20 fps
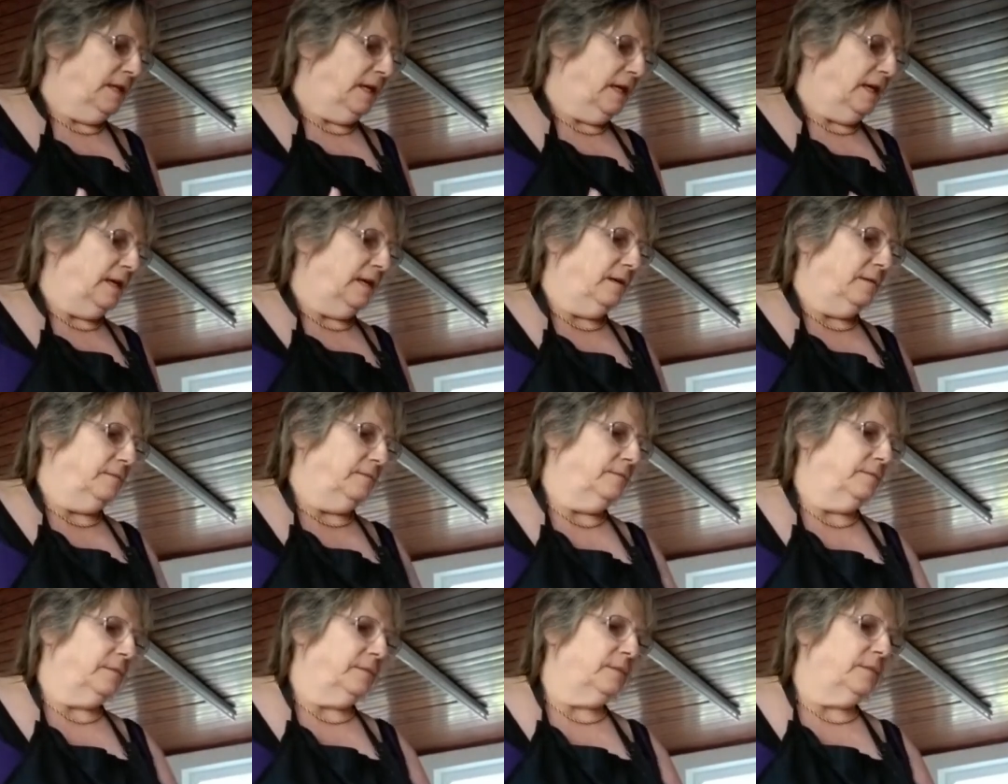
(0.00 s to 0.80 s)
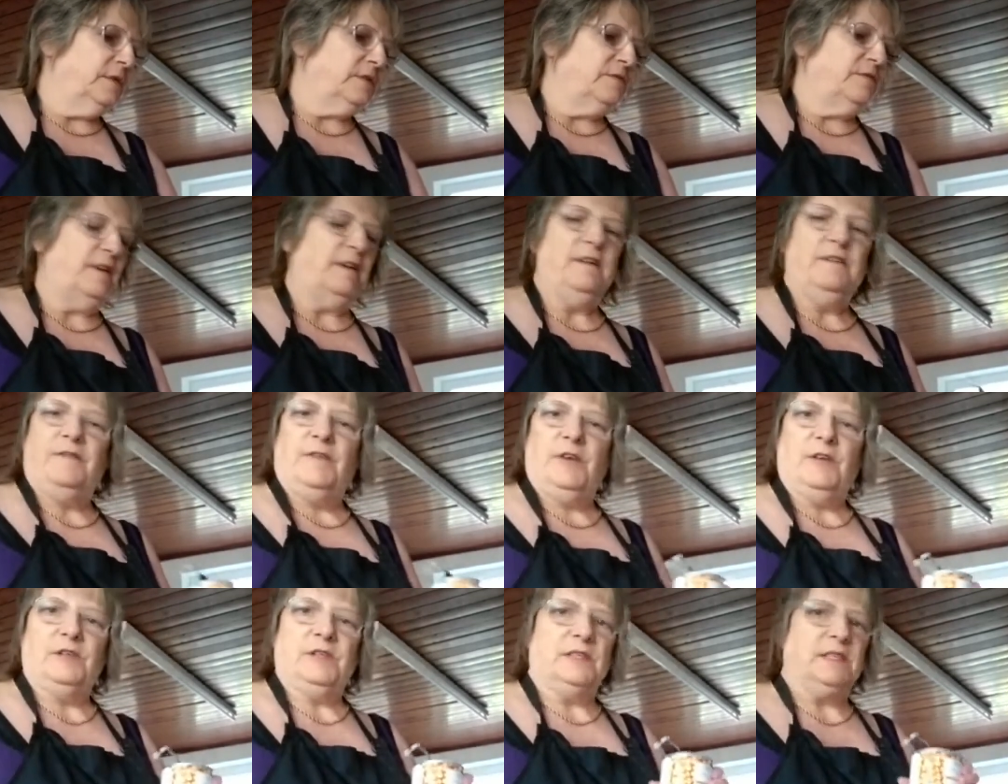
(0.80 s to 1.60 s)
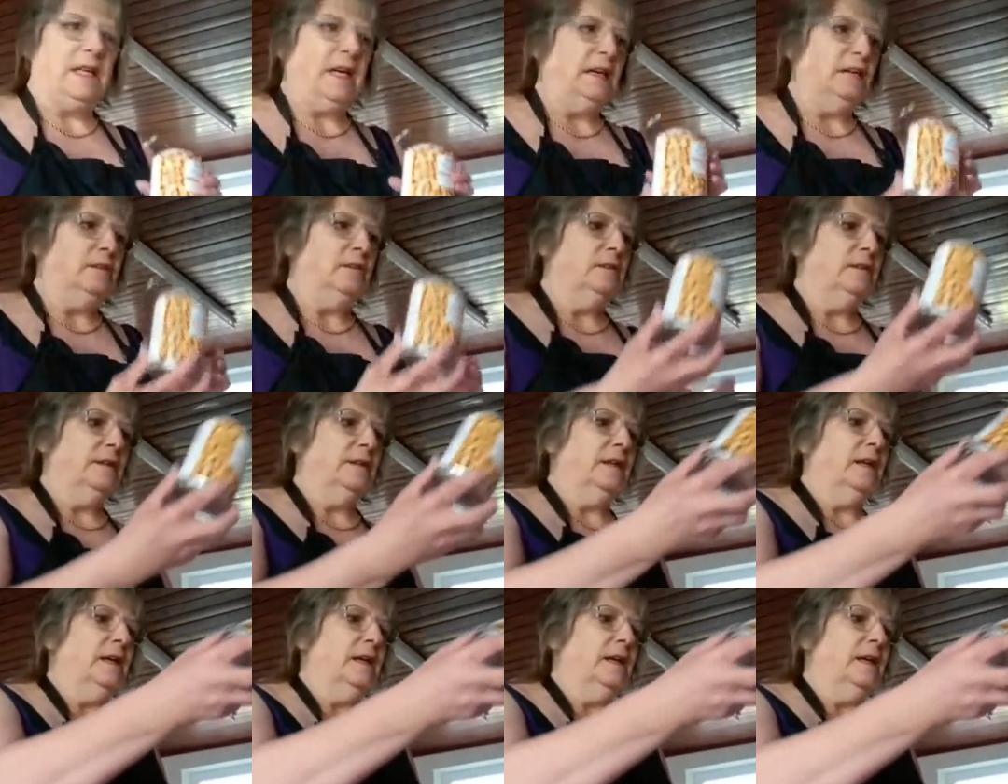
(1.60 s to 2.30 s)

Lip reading: It's very versatile, and I